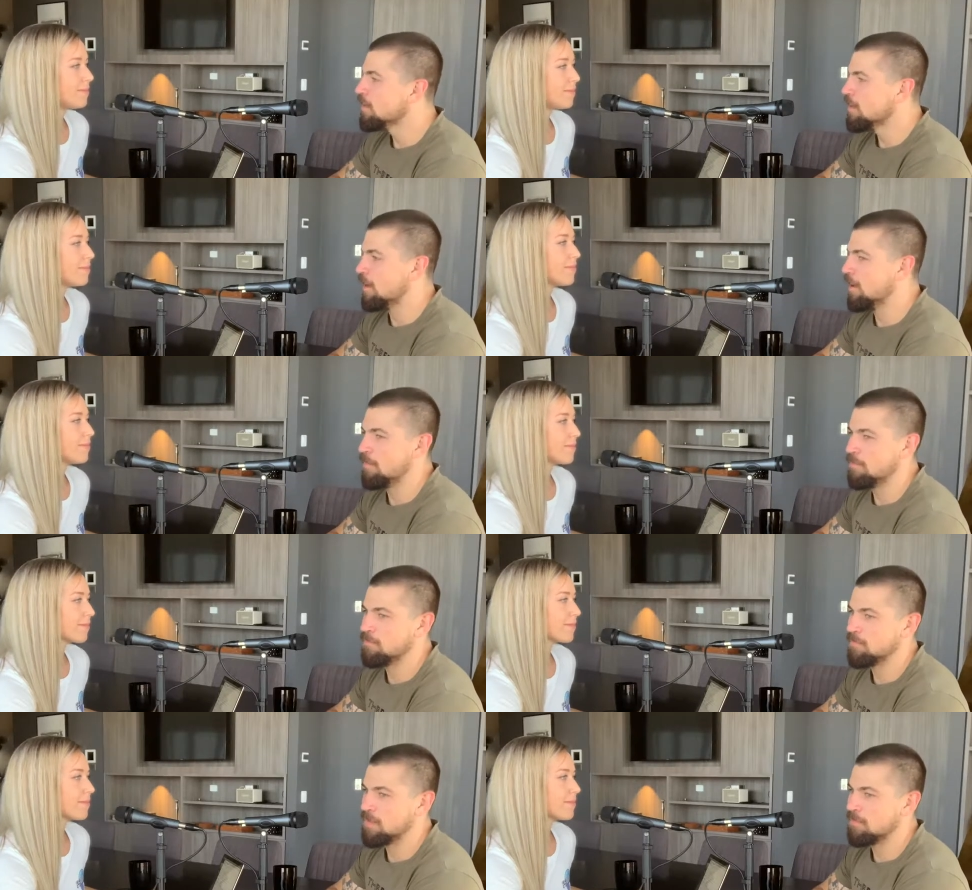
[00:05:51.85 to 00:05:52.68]

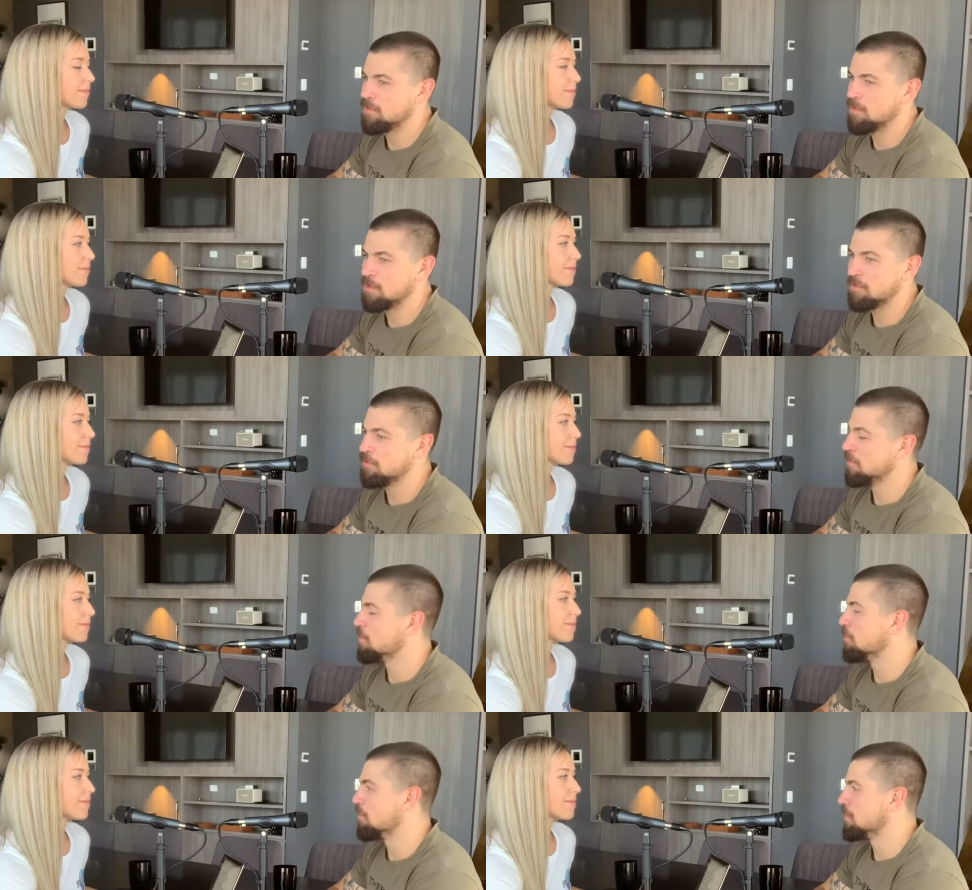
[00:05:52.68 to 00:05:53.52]
Speaker 1: Um, even though you didn't really
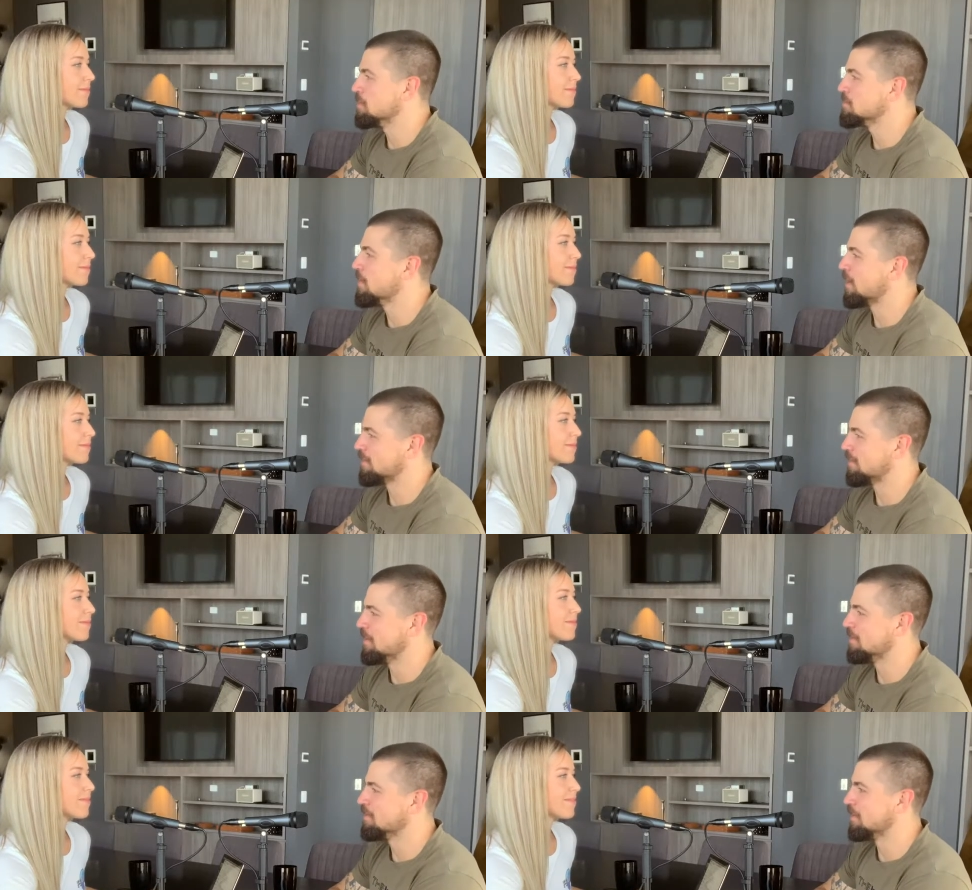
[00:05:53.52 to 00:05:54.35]
know what it is back
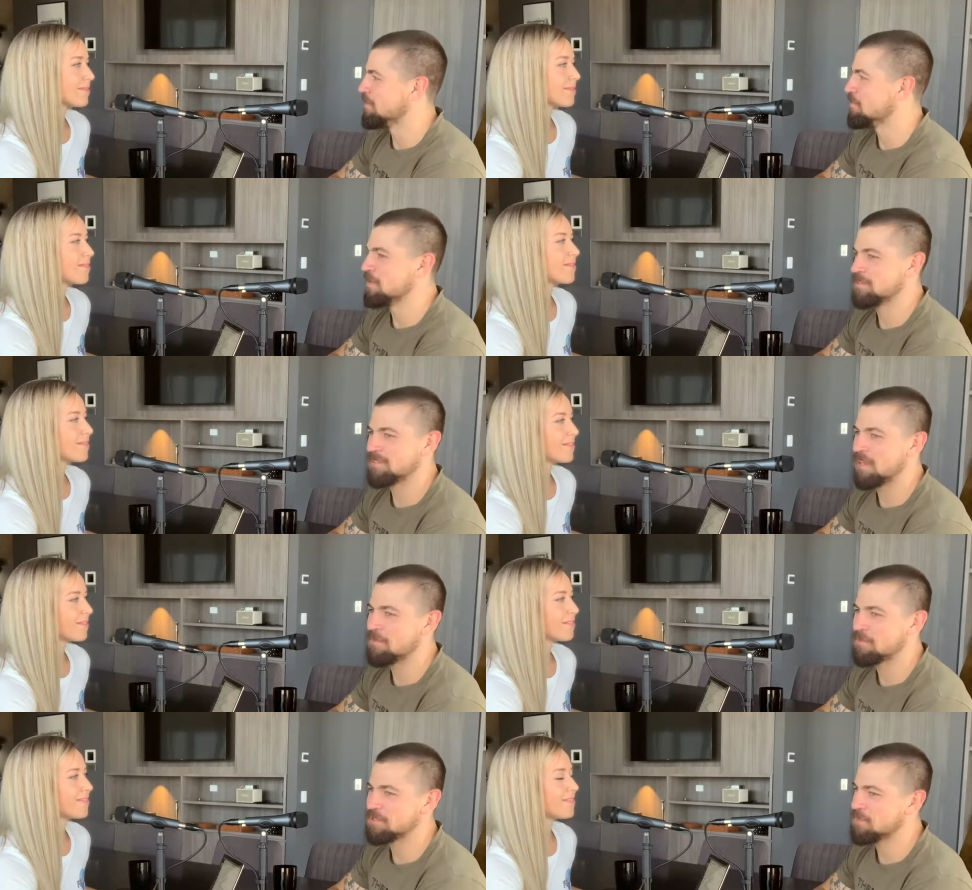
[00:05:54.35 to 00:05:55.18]
then, like you always say
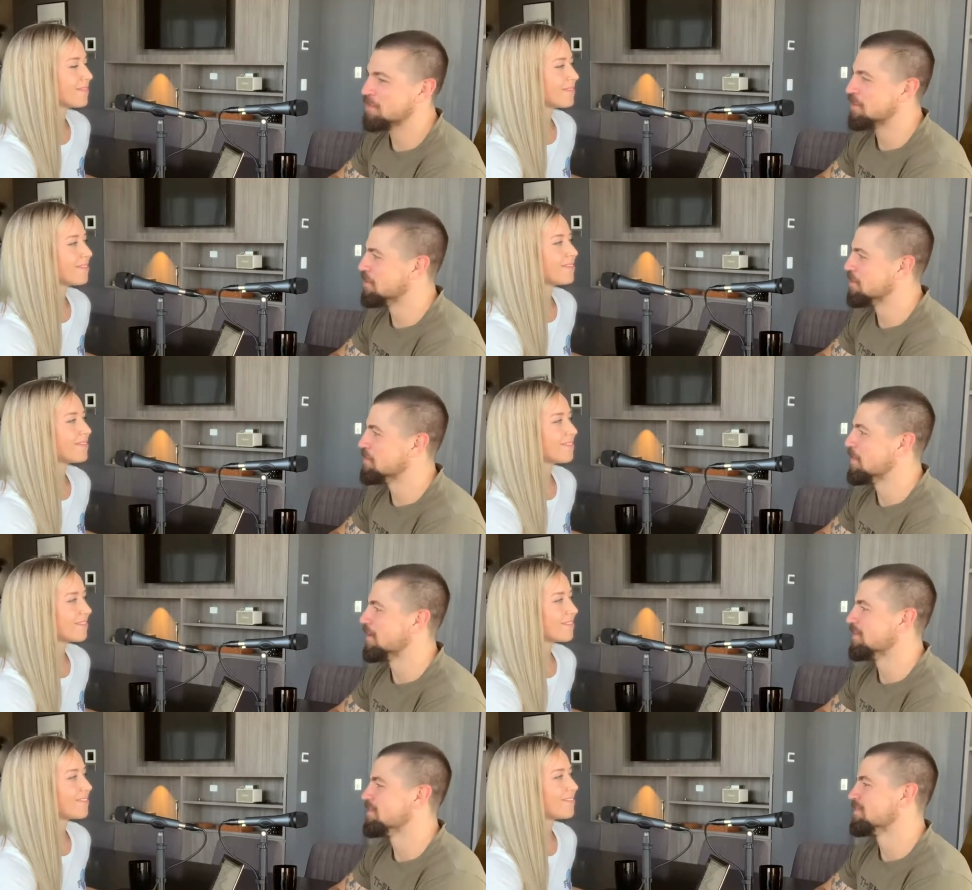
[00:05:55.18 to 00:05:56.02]
what you want to do,
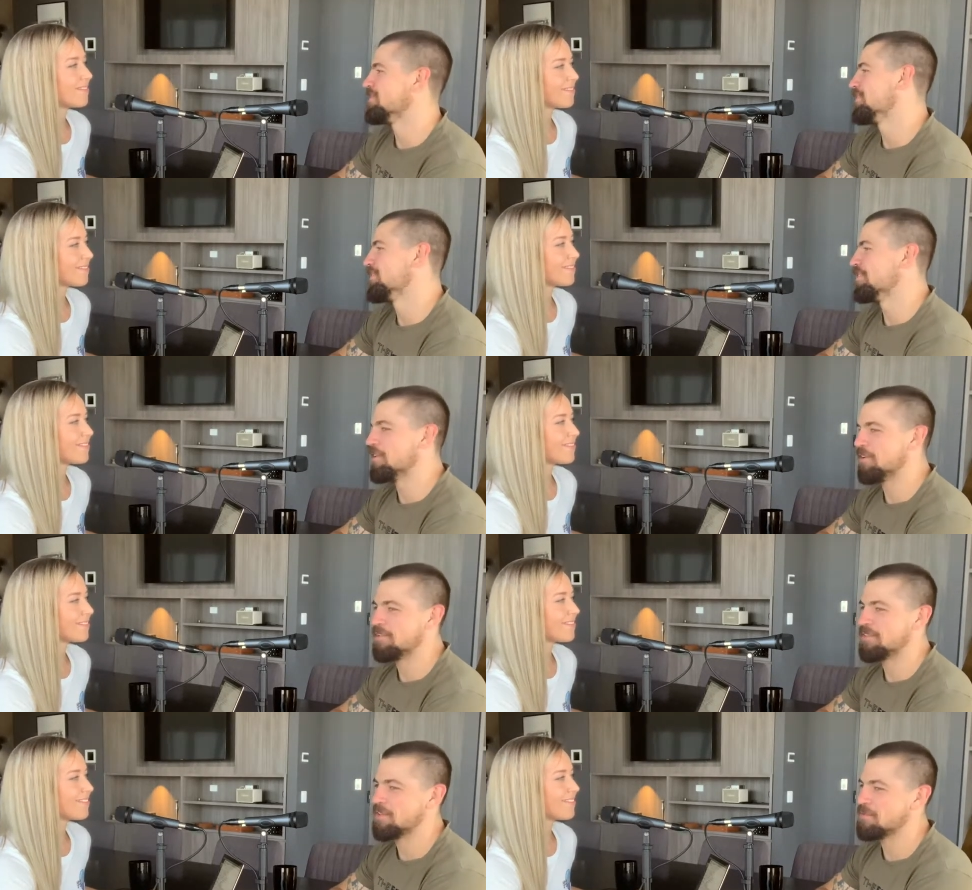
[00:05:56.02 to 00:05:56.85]
but yeah, I
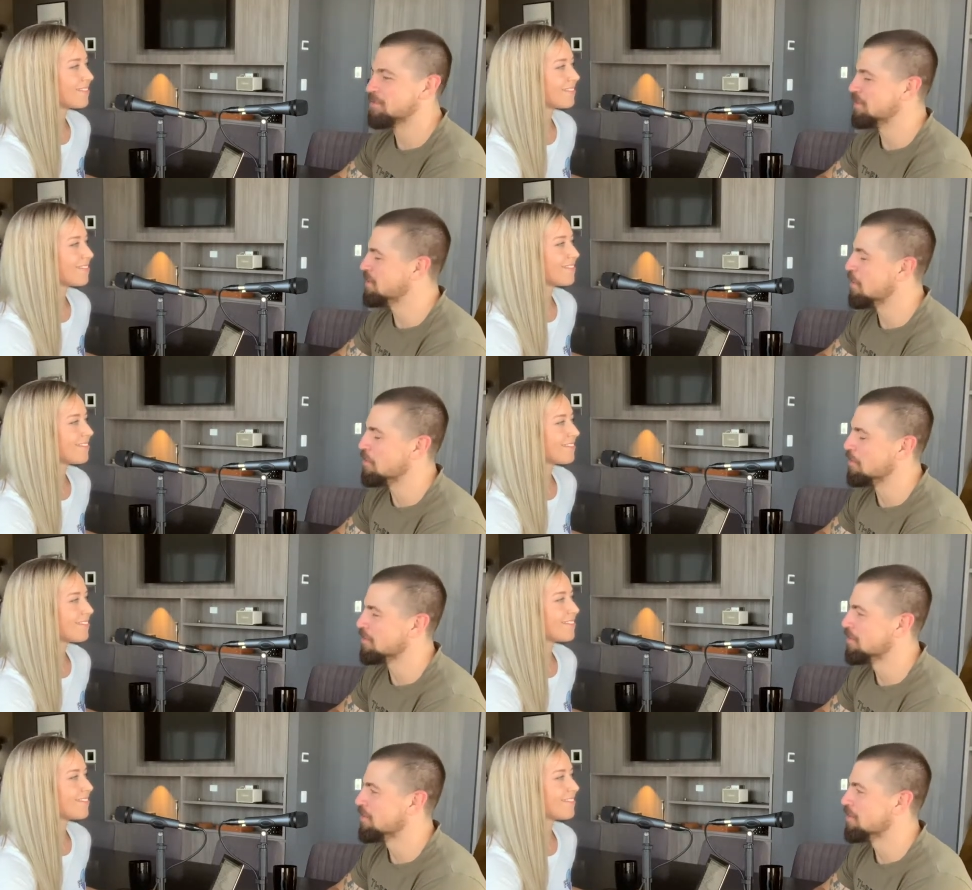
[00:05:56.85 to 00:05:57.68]
don't think you really know
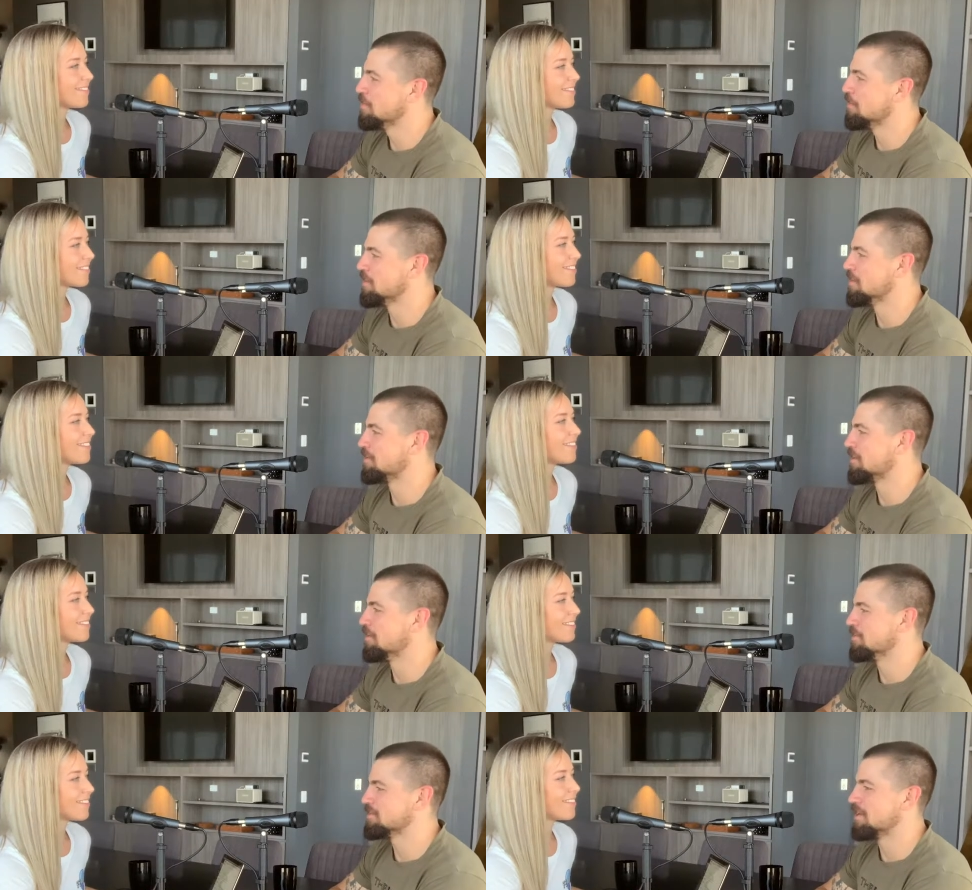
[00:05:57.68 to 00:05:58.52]
what your
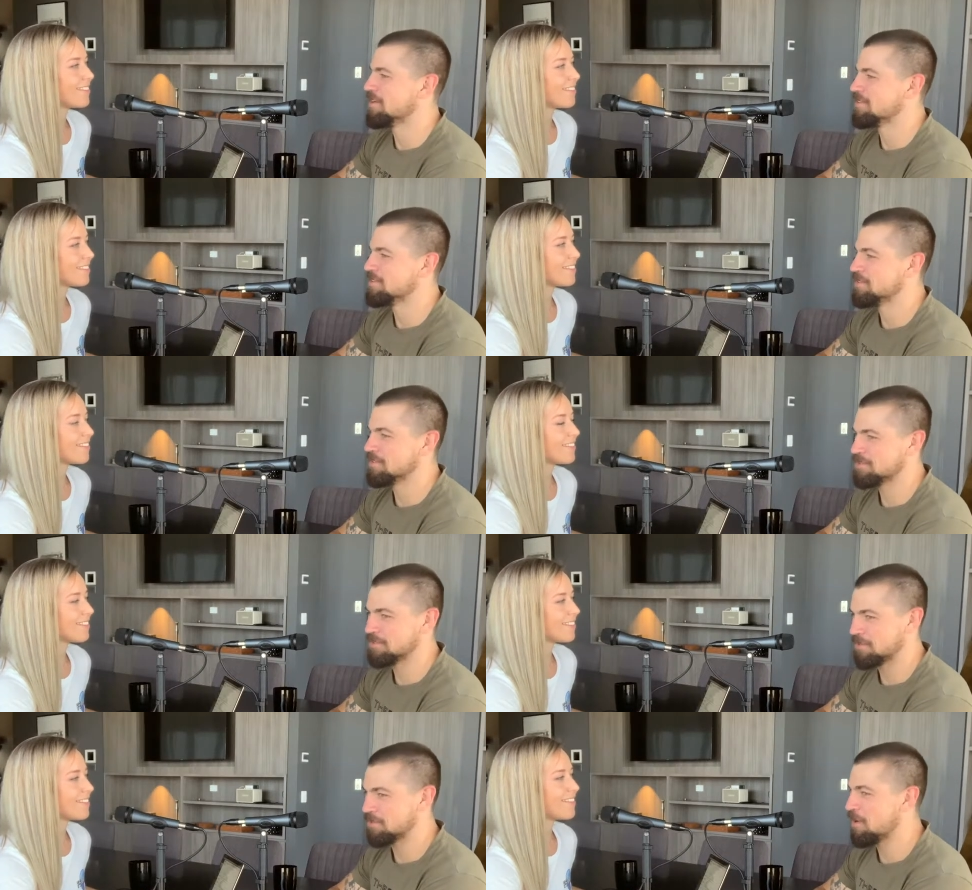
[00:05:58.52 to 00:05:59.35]
goals are until you
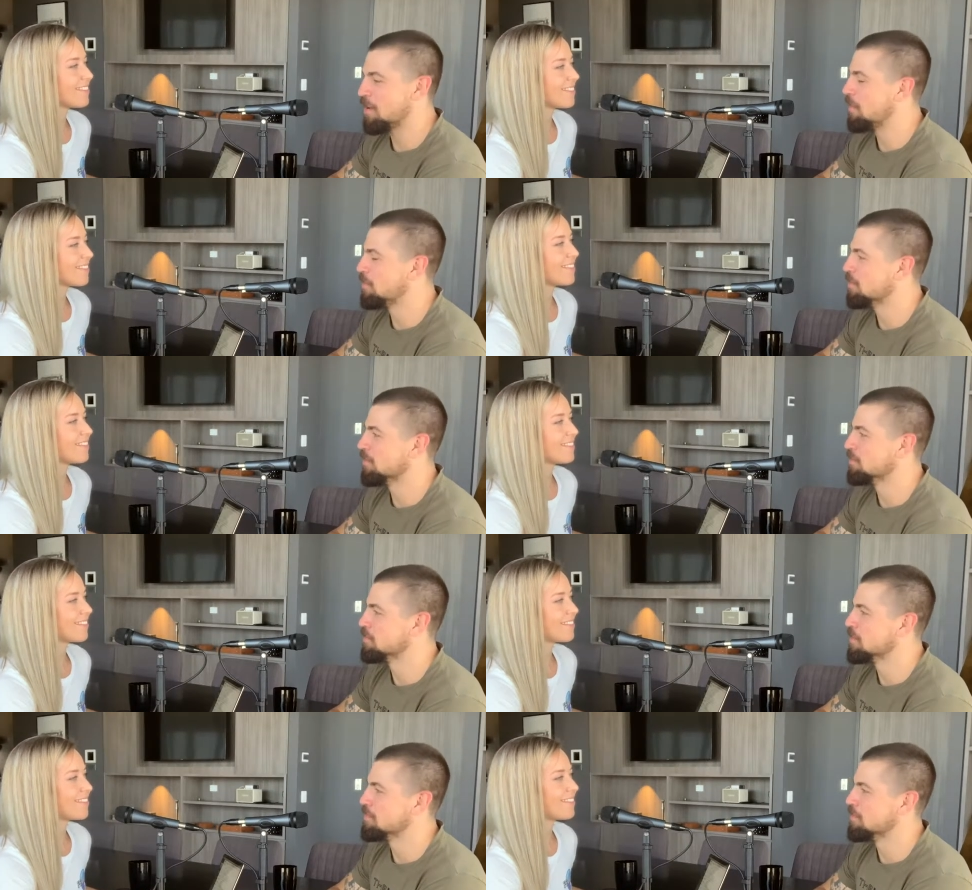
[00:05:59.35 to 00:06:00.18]
sort of grow up a little
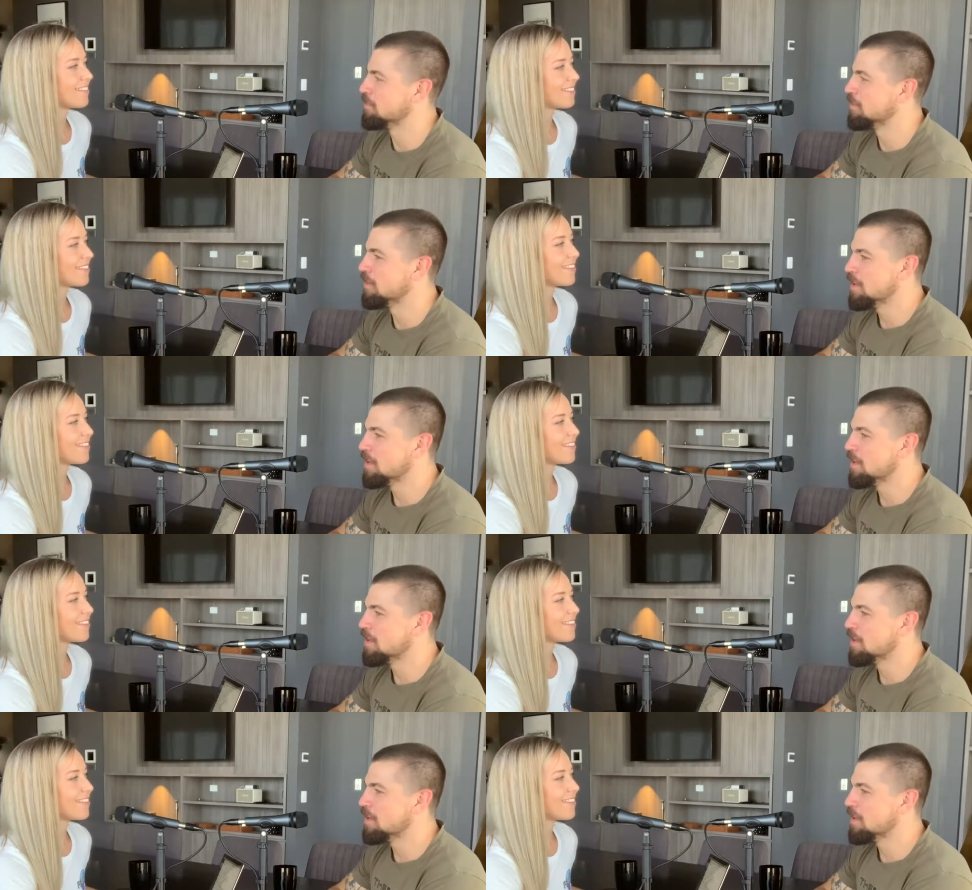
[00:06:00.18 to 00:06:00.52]
bit more.